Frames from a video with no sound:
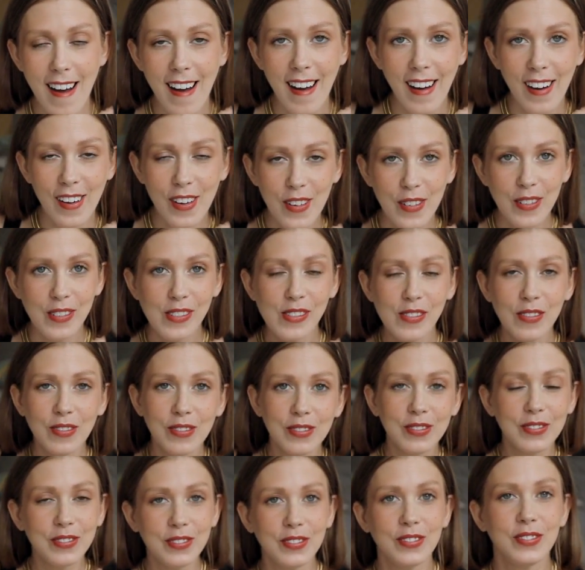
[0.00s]
A
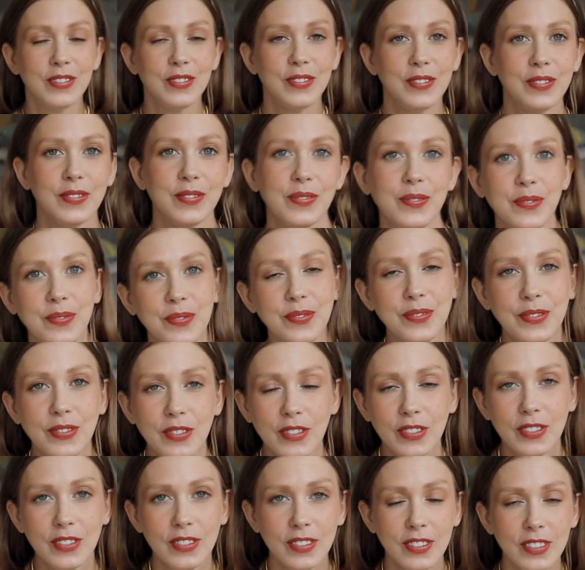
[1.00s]
super
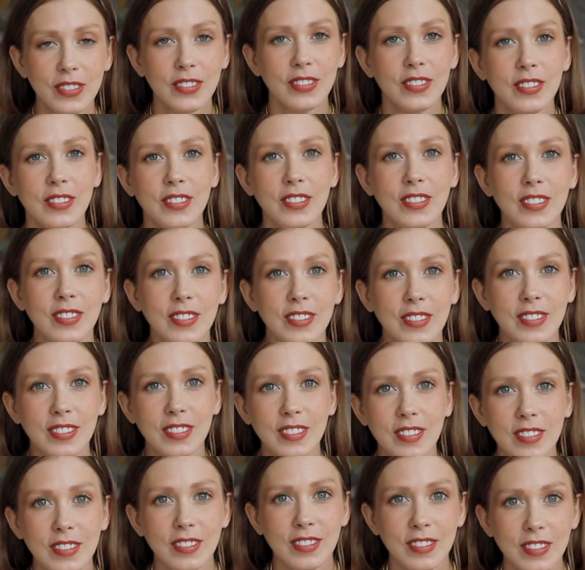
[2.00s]
cheap product that we were
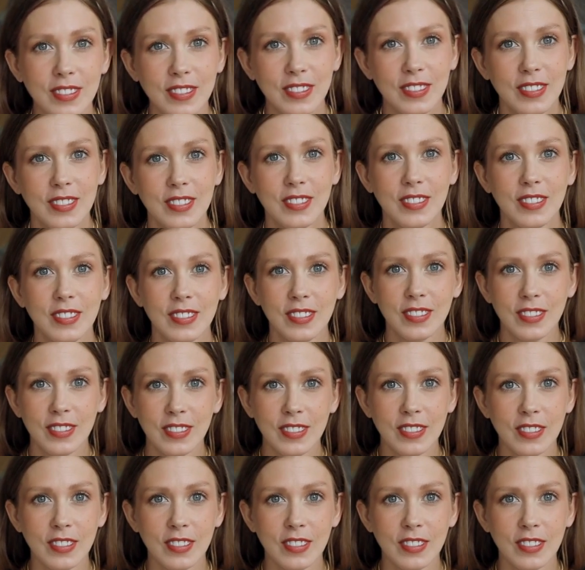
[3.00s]
losing money on,